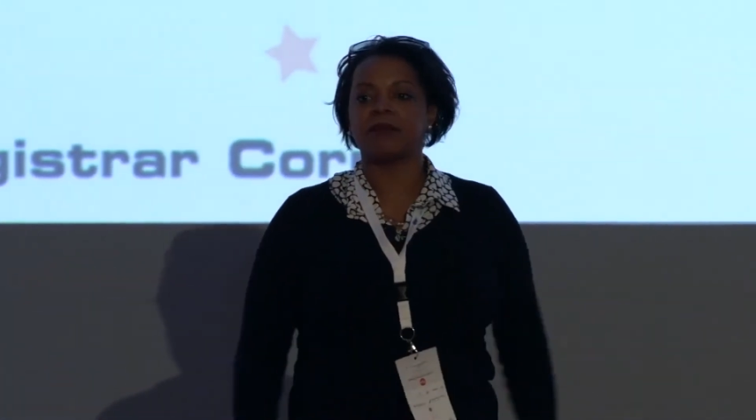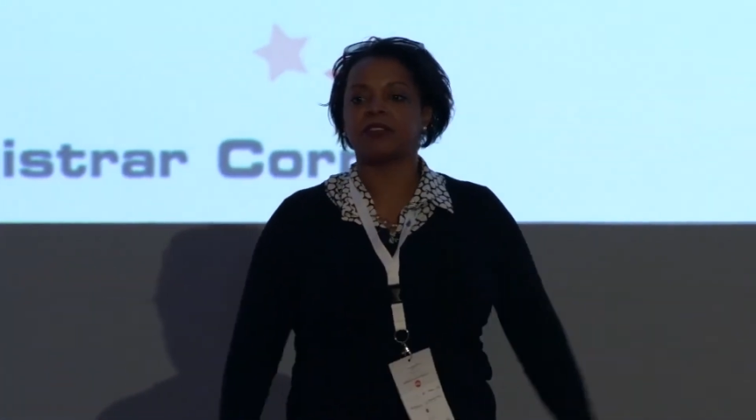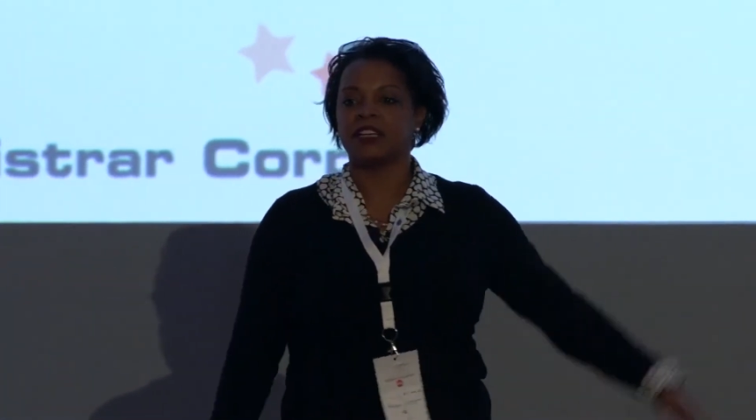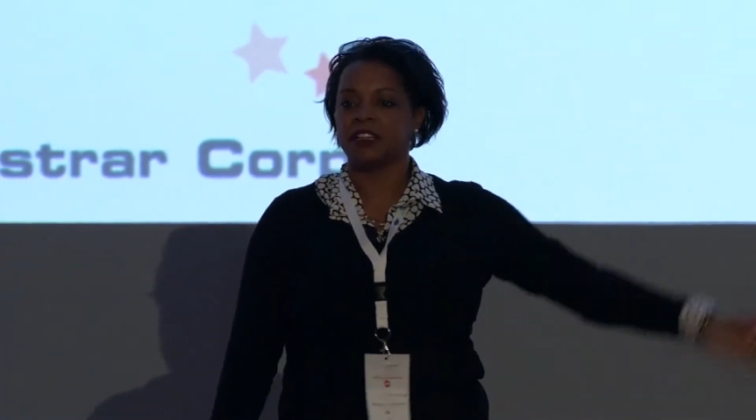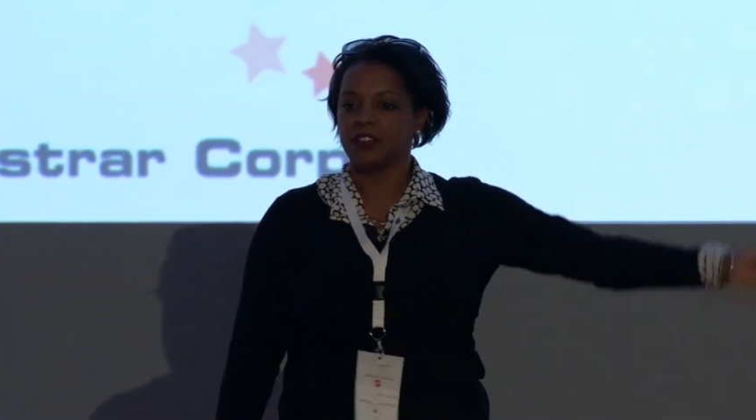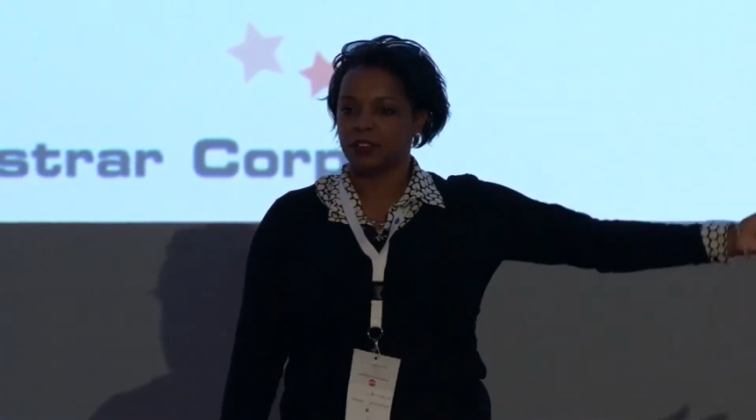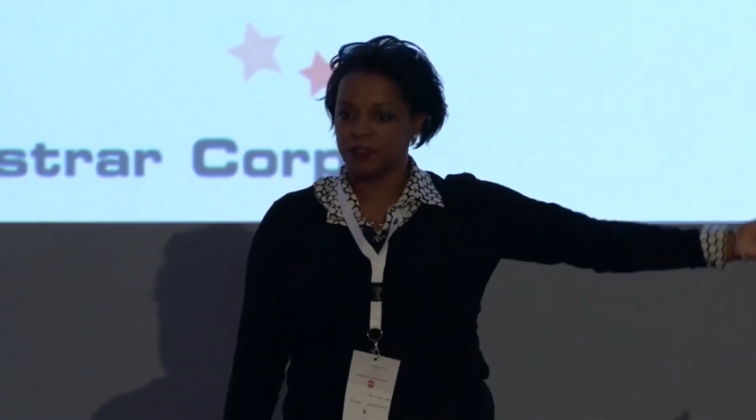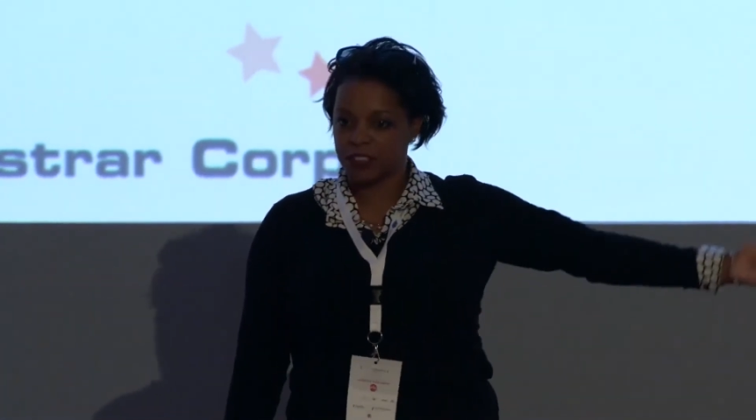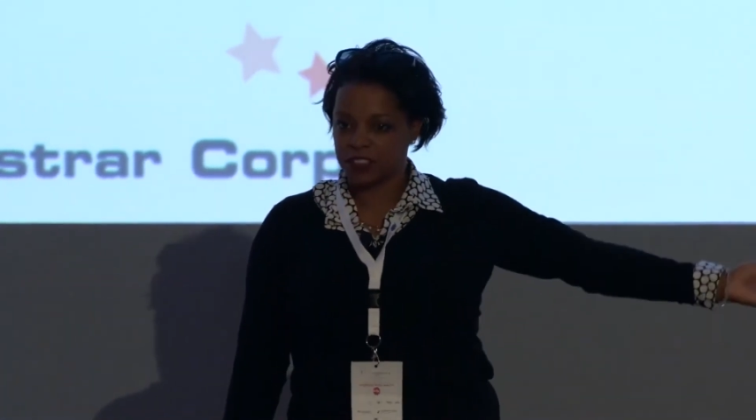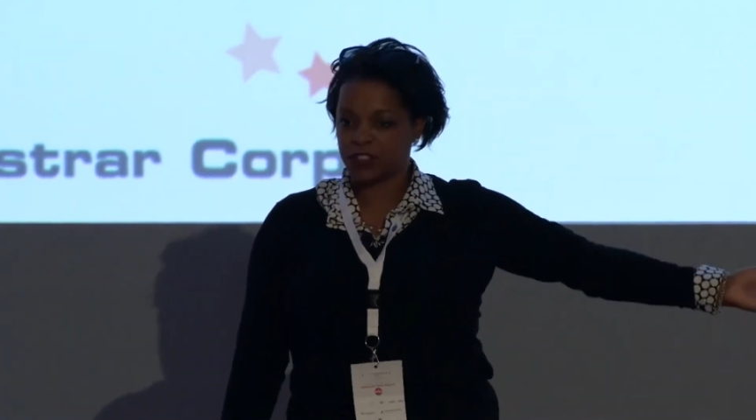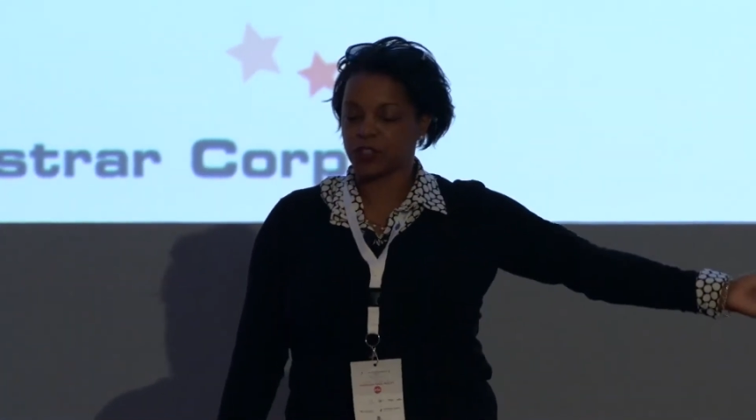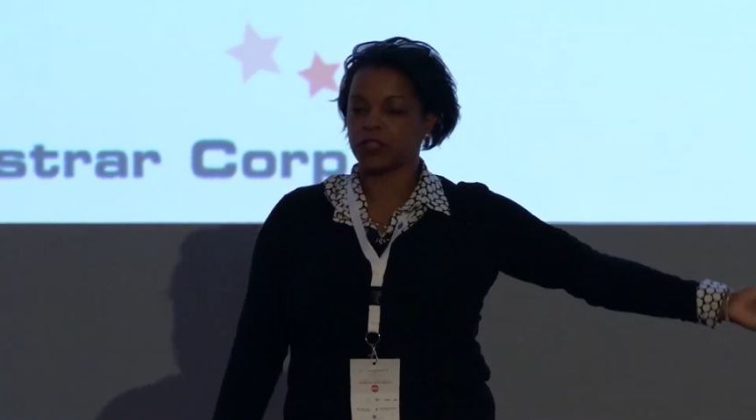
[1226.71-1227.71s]
they can go
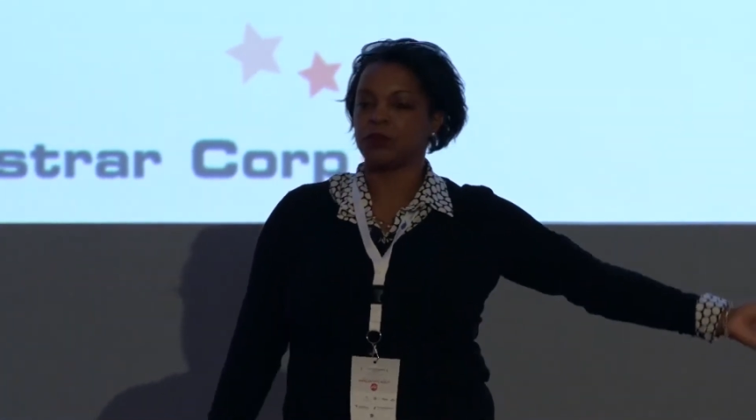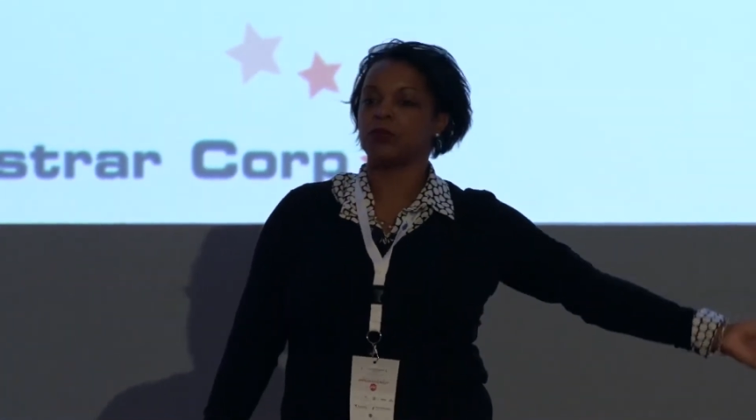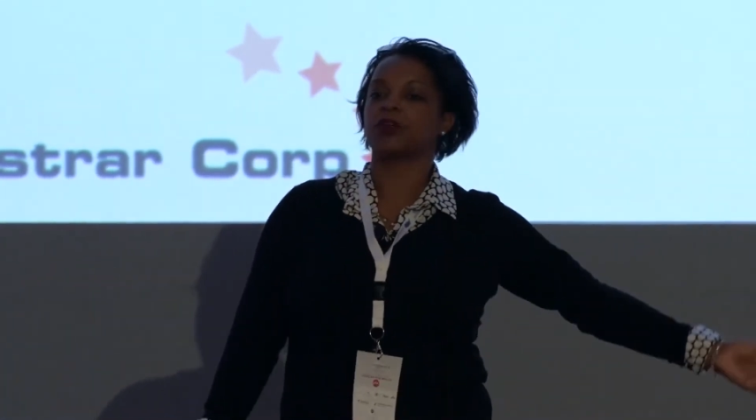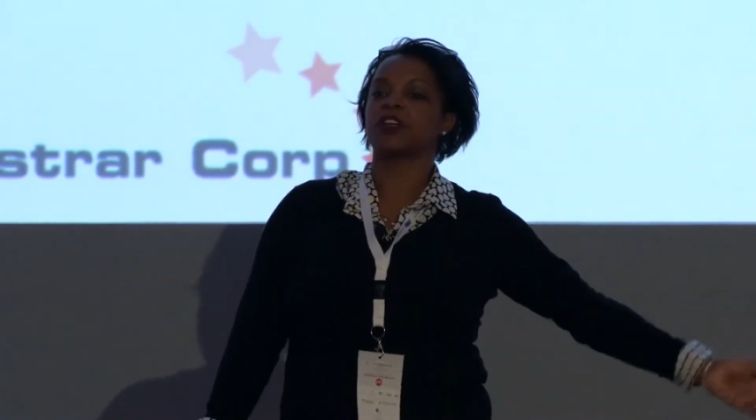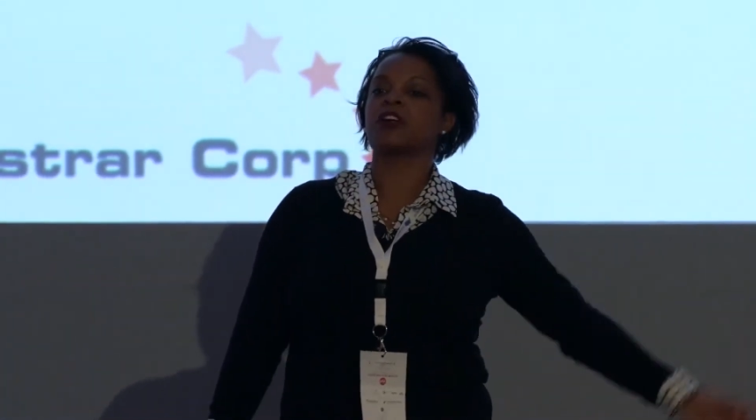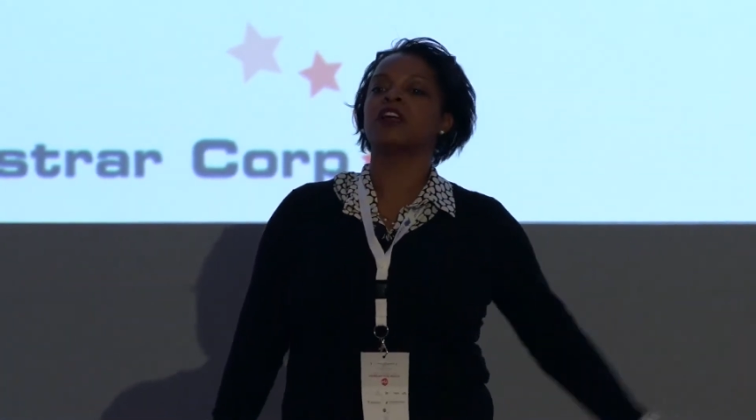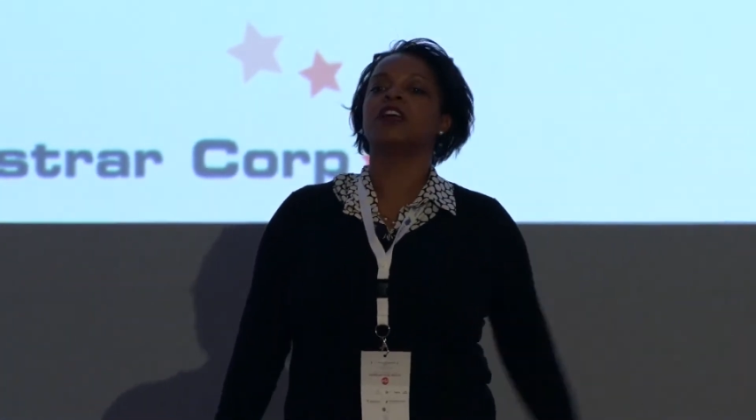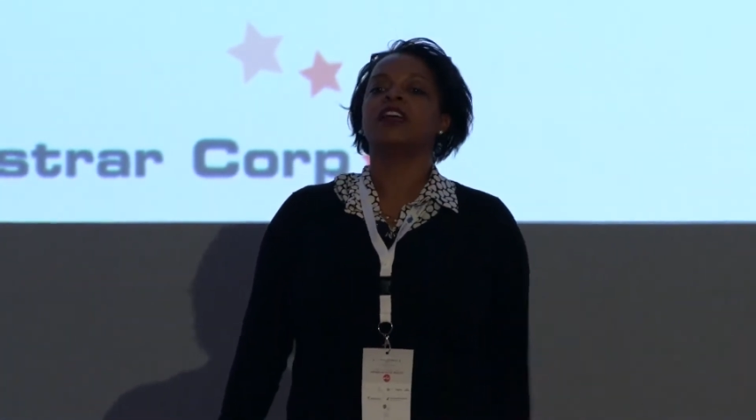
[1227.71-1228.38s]
visit your importer